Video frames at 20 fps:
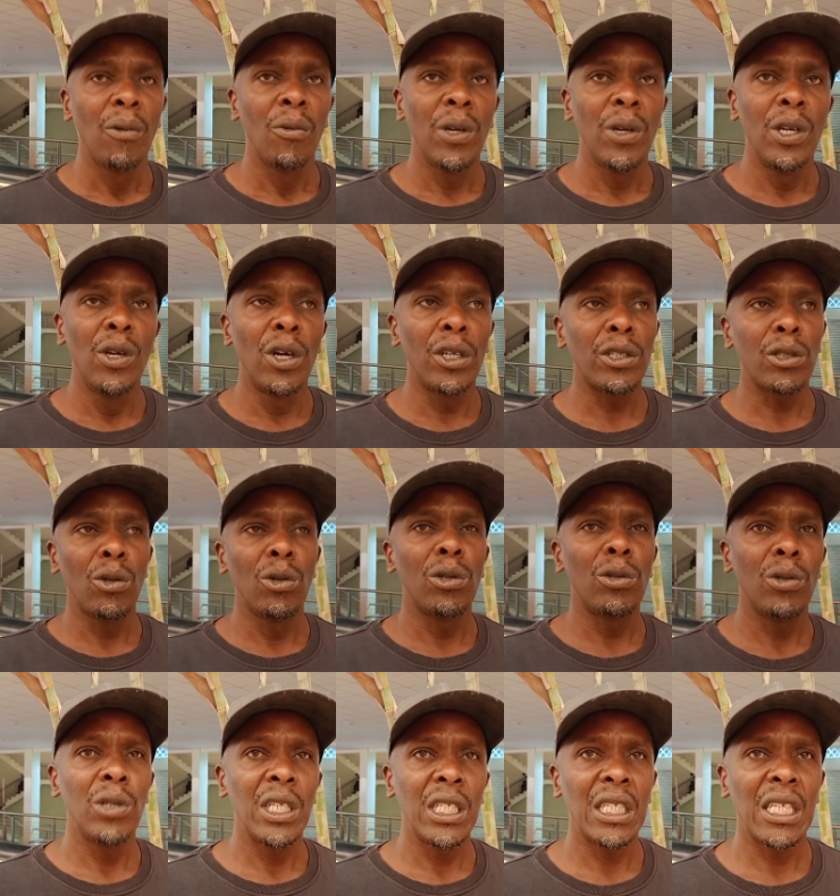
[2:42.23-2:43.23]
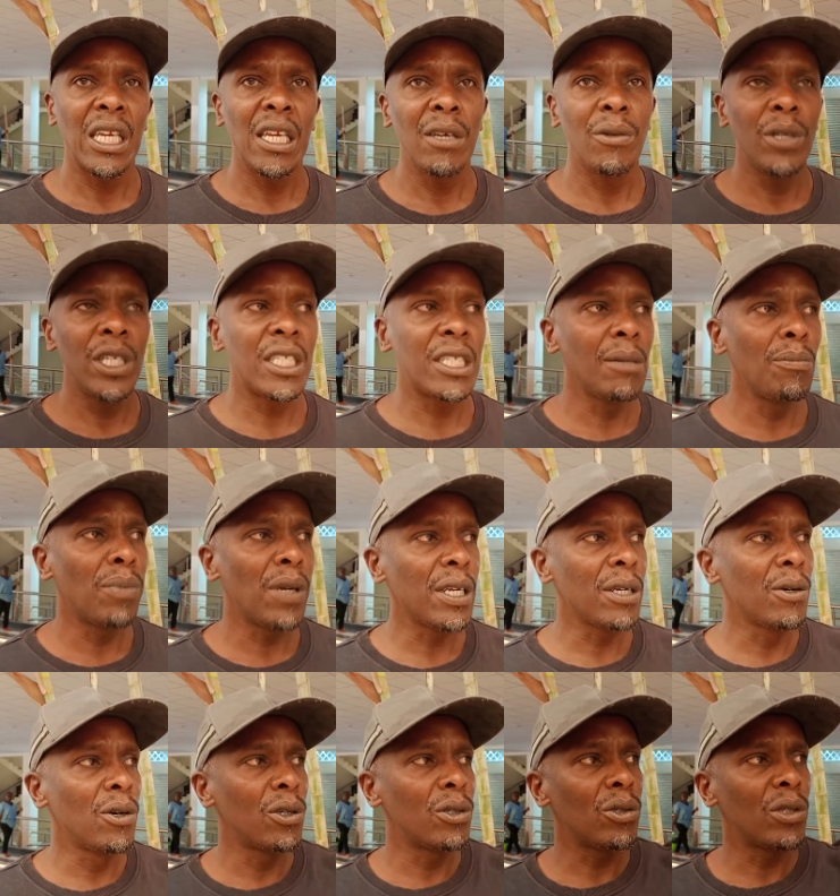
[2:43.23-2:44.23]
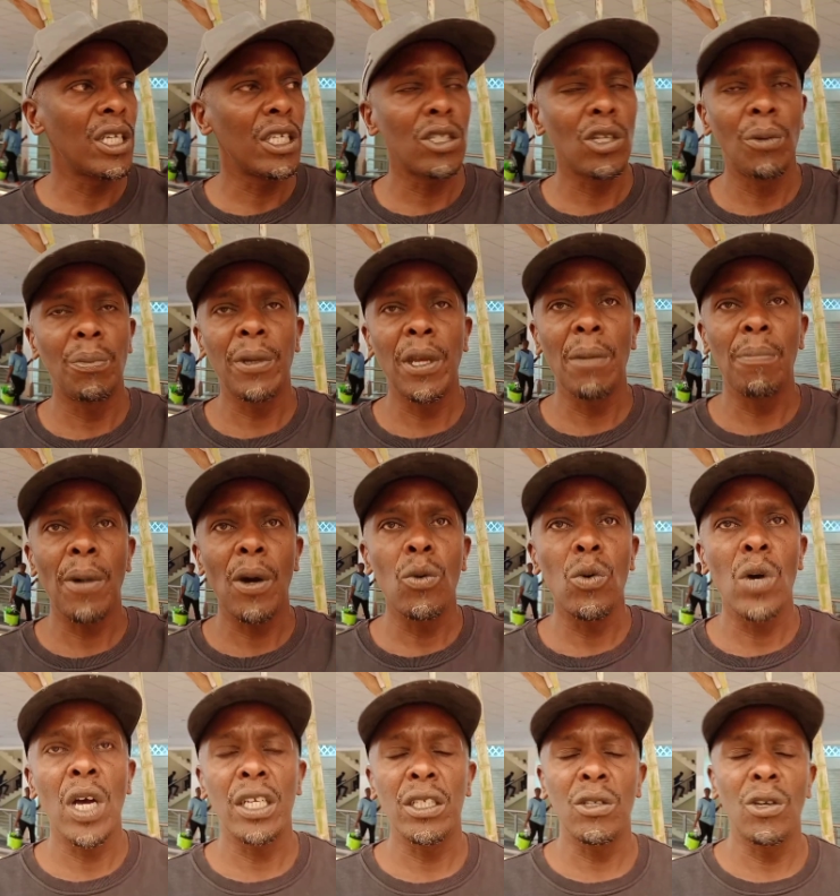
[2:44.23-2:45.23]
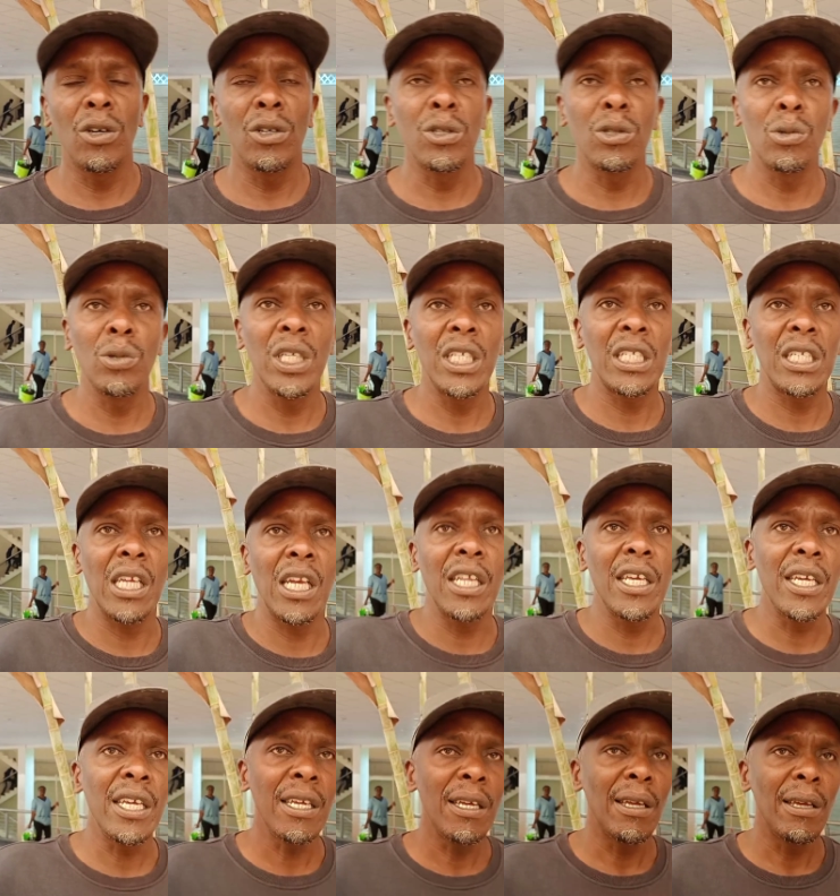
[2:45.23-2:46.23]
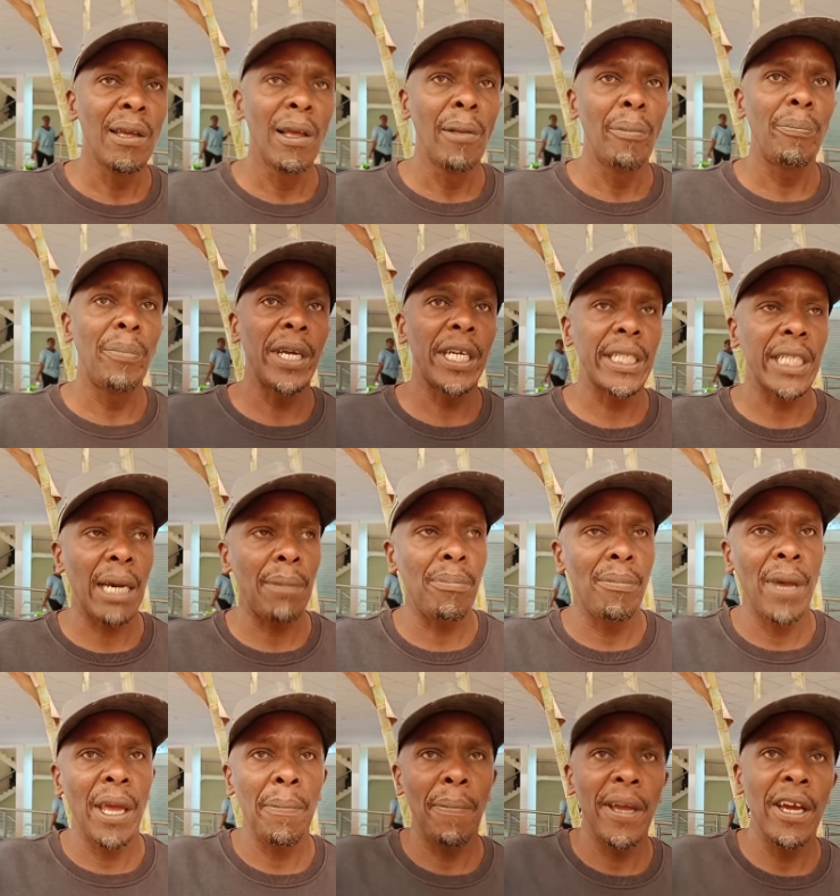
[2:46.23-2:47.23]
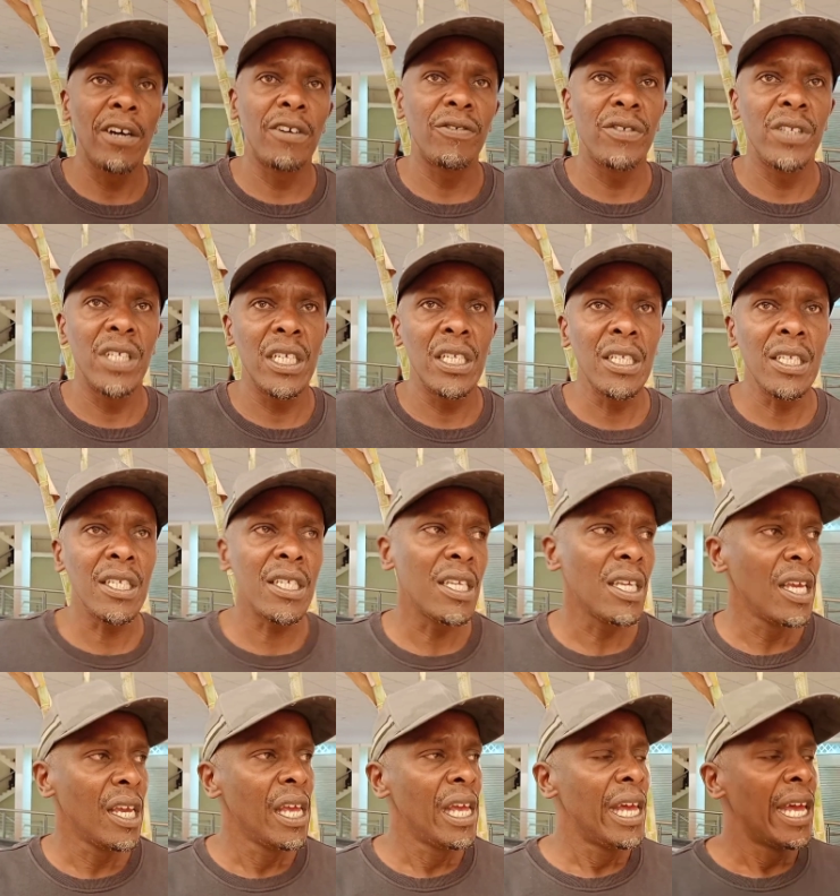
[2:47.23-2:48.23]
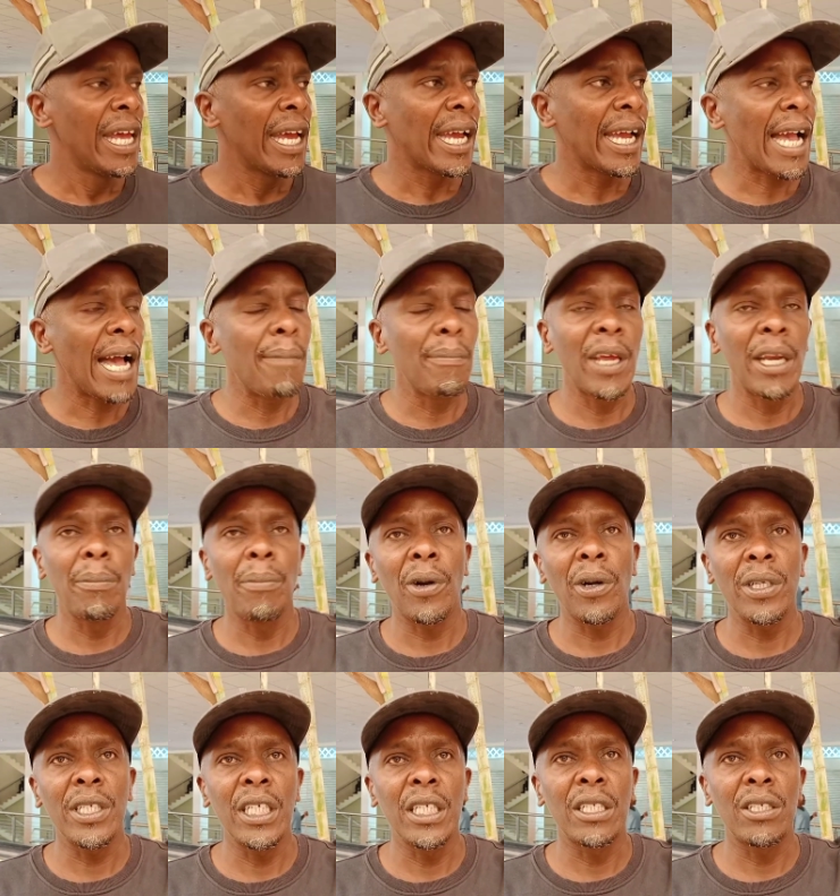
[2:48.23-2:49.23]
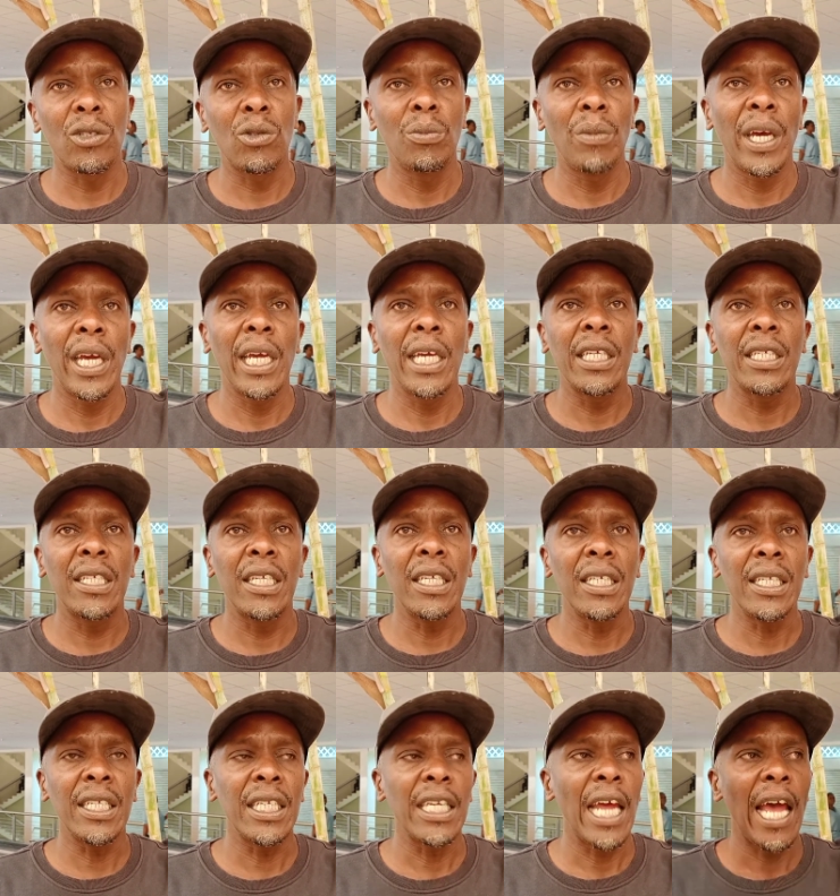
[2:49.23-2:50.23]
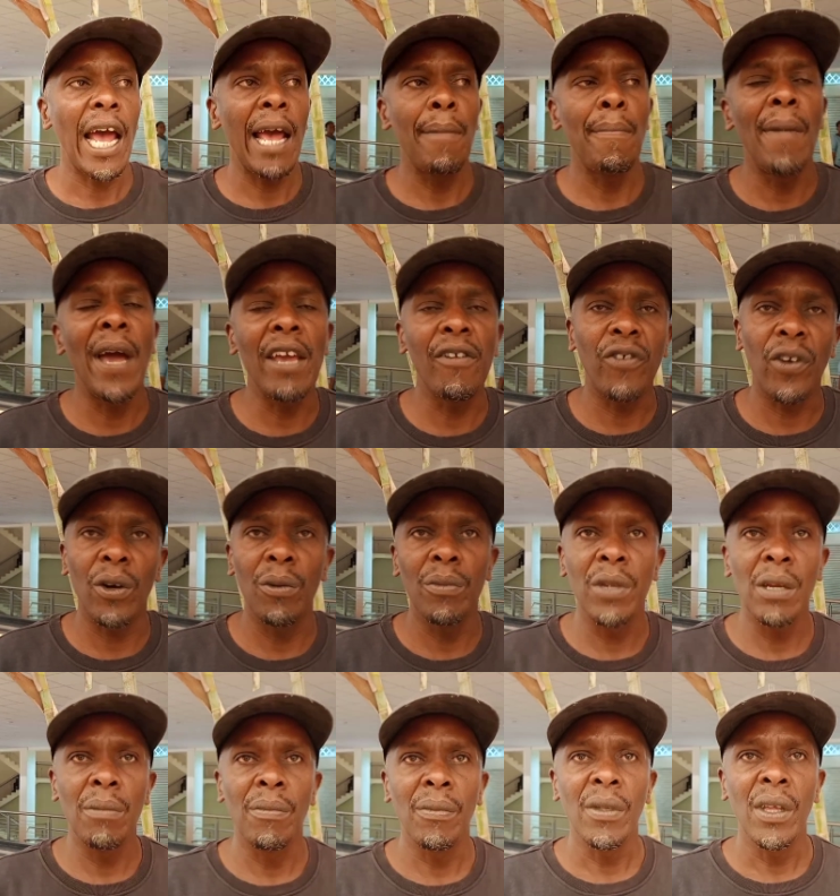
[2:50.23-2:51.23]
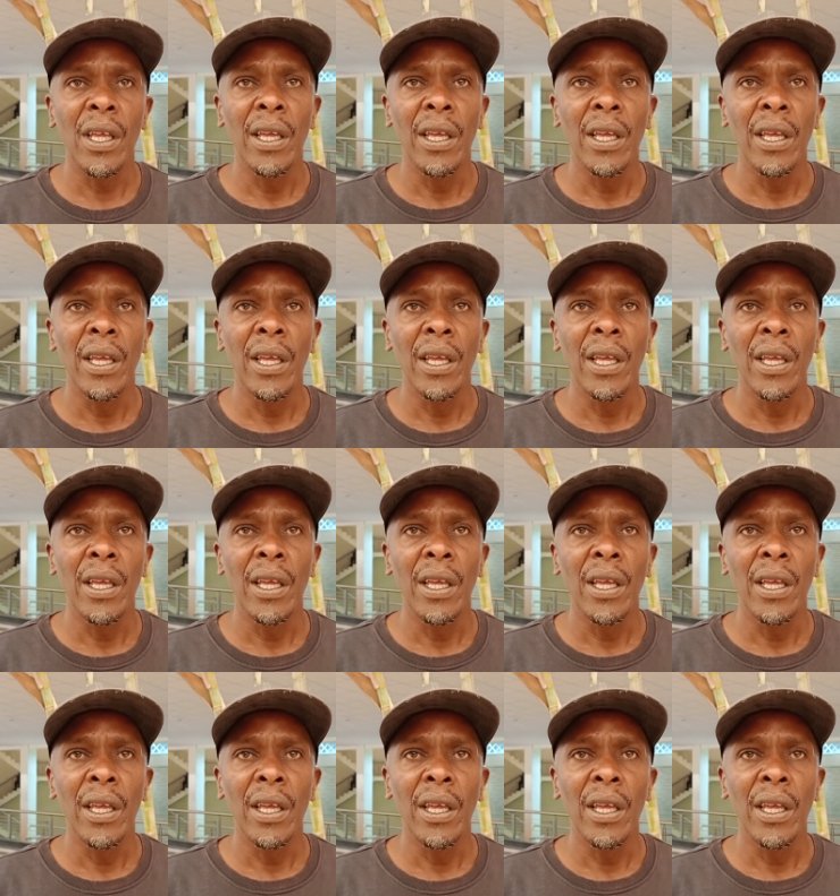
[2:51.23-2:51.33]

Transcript: We don't go to Isili, we simply go to the shopkeeper who has gone to Isili, picked up my pair of jeans, come and brought it to my estate. I buy from him